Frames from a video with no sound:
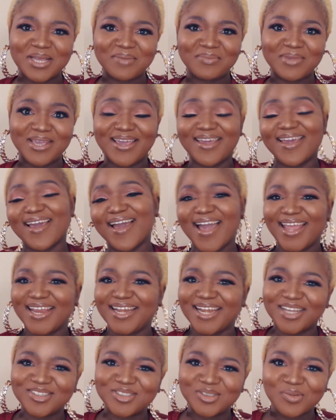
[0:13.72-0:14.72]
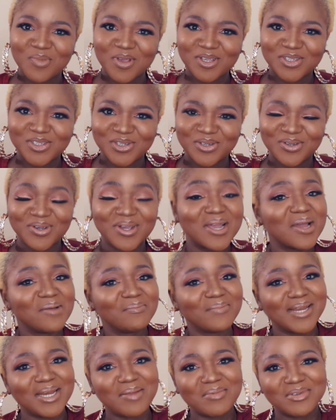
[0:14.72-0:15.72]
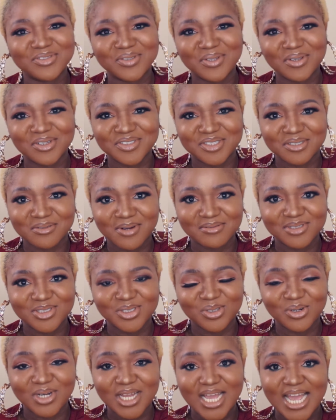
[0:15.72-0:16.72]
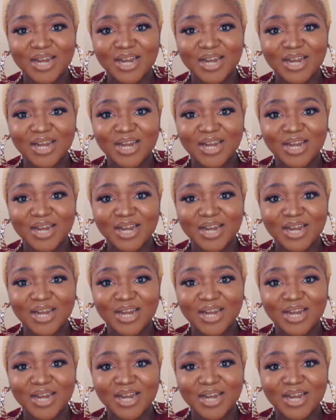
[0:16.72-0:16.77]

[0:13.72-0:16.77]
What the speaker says: here. Hi, nice to meet you. My name is Toyosi Gregory-Jonah,